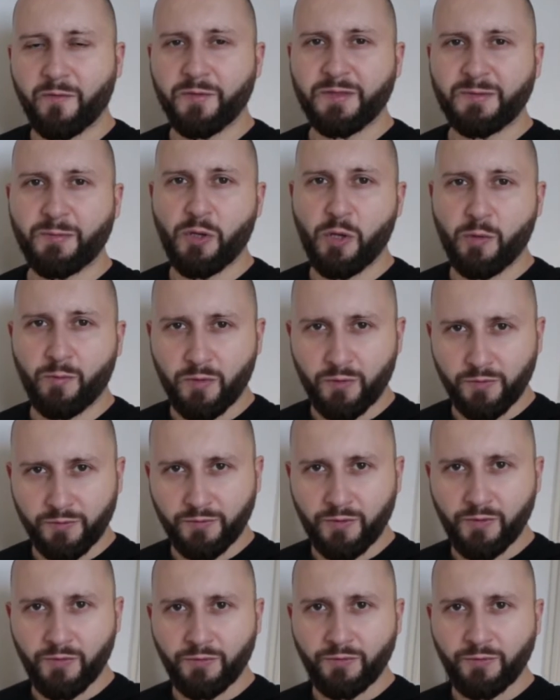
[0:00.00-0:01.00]
from Spotahome
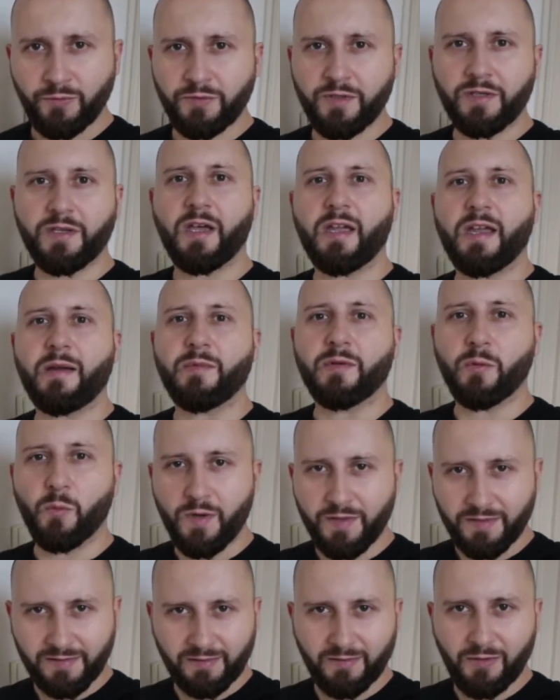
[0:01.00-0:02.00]
London. Today I am in
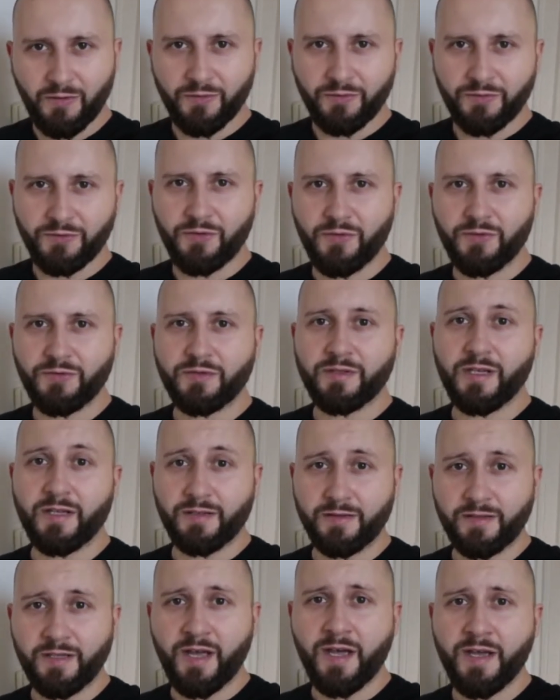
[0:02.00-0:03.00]
West London in a
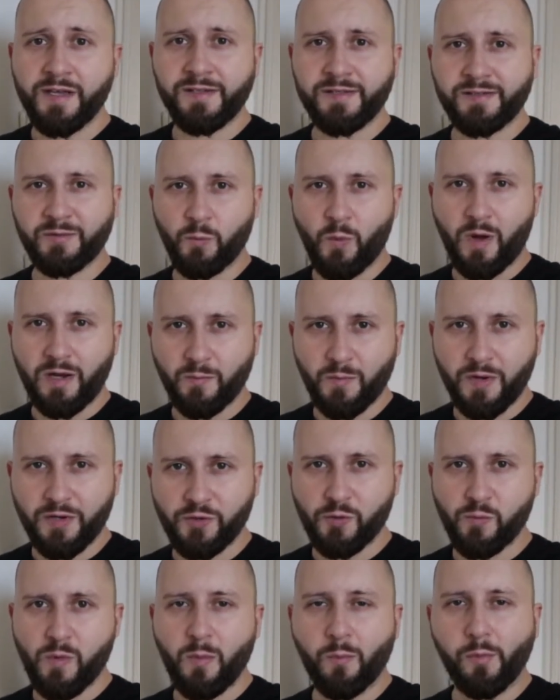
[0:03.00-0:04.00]
nice one
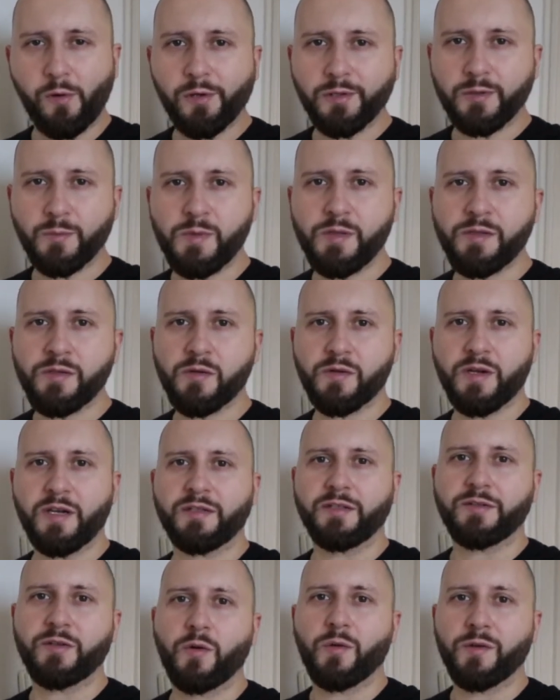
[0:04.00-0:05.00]
bedroom apartment
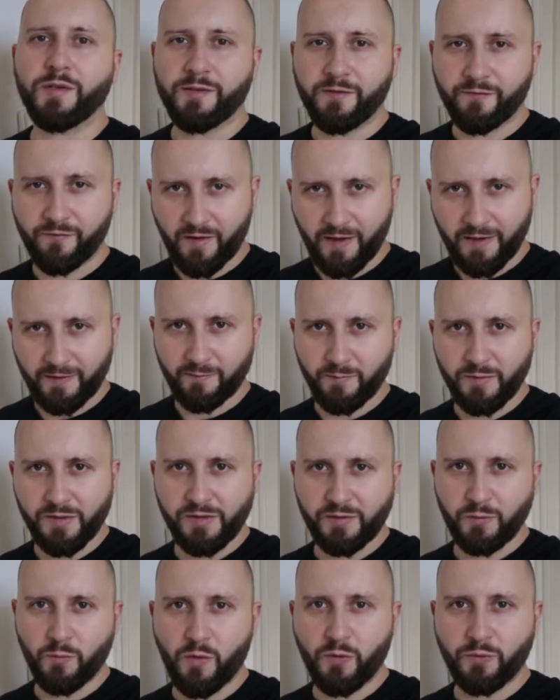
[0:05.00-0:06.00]
located only 5
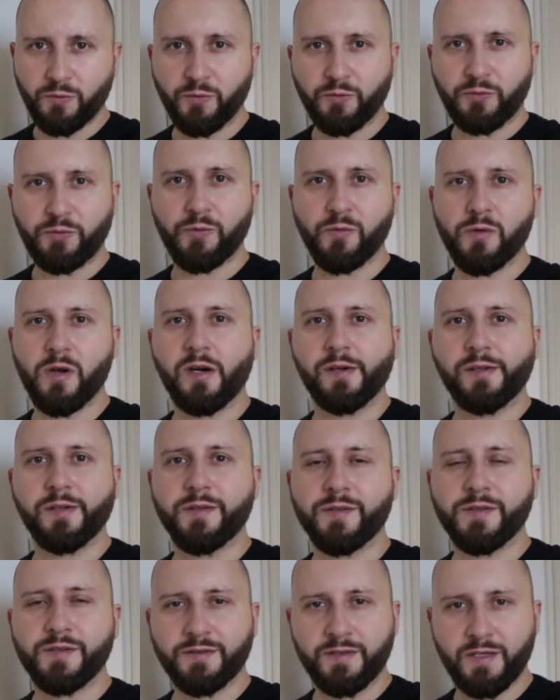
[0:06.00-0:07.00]
minutes walk to Kew Garden
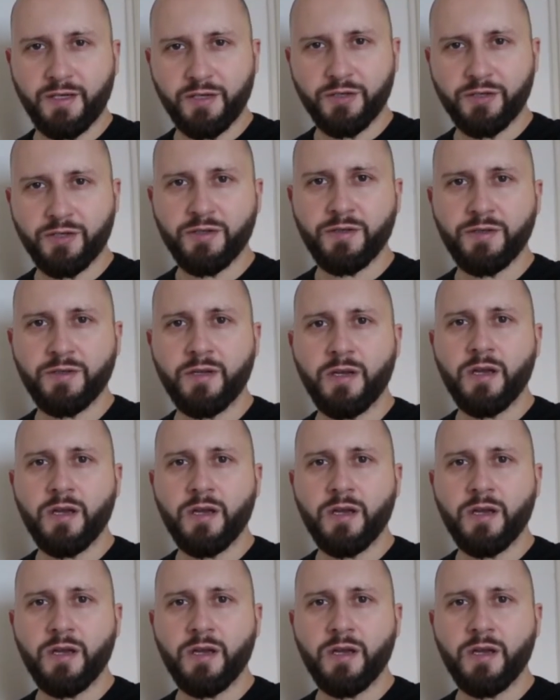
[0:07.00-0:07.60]
station